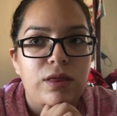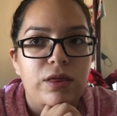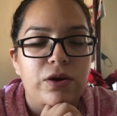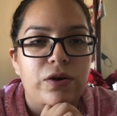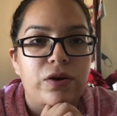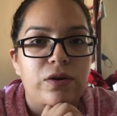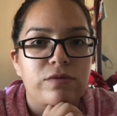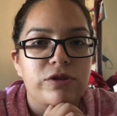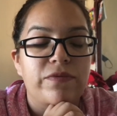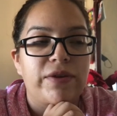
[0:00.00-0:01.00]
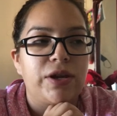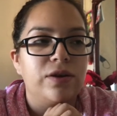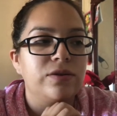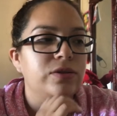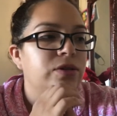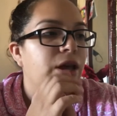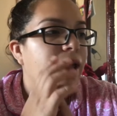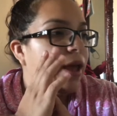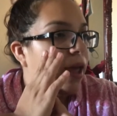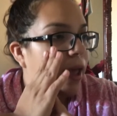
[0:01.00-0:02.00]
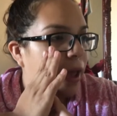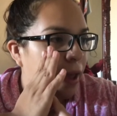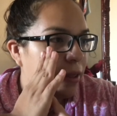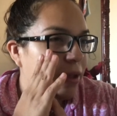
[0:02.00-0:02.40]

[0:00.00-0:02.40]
the girls' videos, and